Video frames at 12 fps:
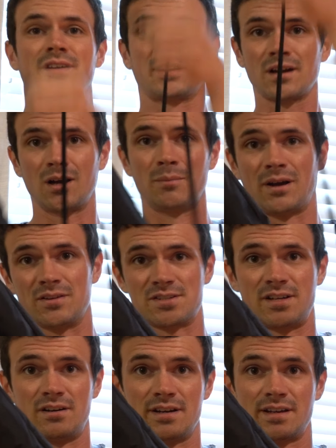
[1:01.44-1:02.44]
like about this
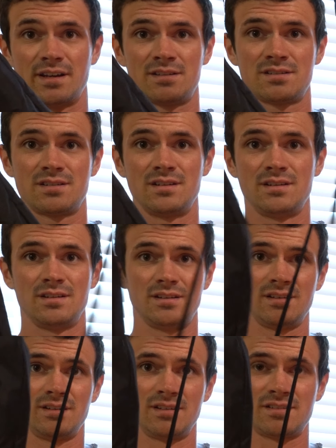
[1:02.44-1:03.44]
carrying case
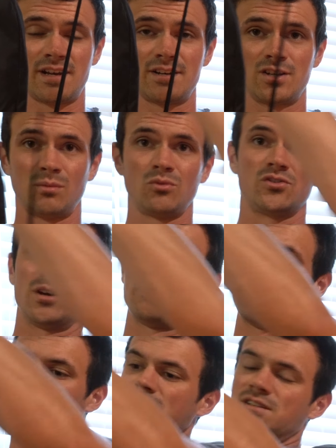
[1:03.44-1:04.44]
is that it doubles
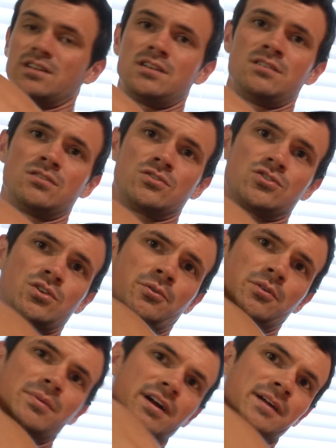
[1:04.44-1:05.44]
up as a
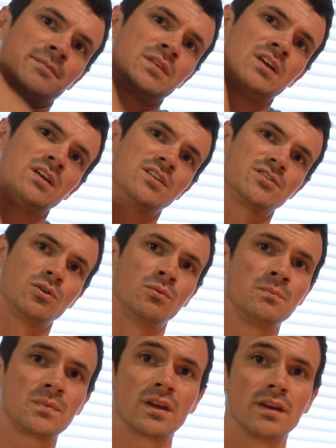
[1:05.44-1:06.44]
shoulder bag.
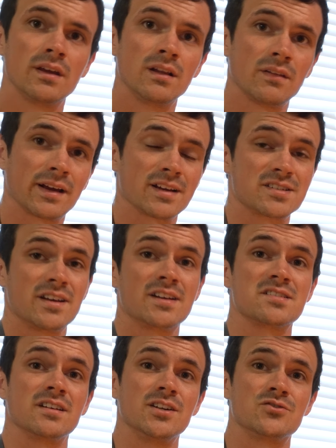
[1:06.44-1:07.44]
So like I said,
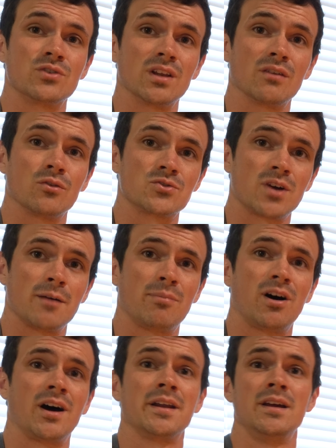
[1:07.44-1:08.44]
it's an entry-level
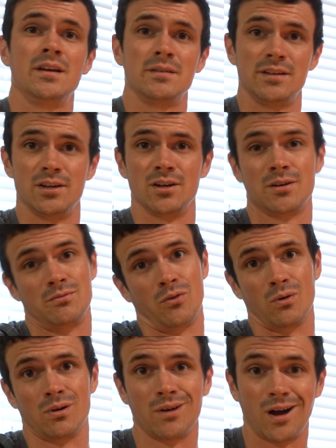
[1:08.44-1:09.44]
tripod geared
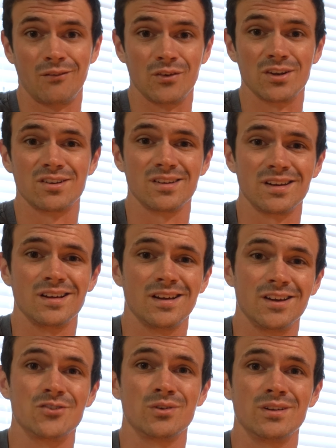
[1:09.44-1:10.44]
for, obviously,
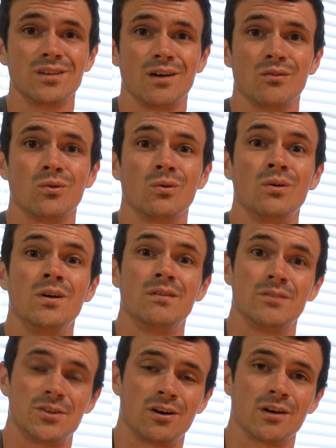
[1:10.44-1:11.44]
entry-level
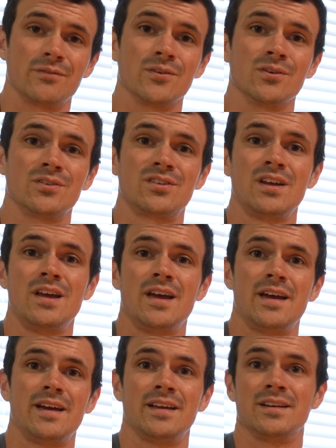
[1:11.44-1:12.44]
photographers.
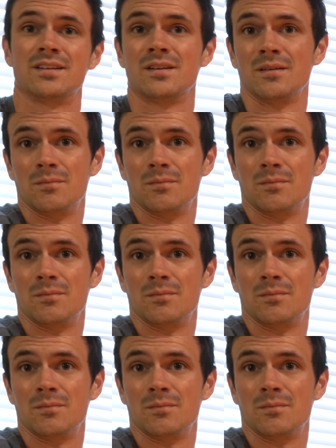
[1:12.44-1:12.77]
And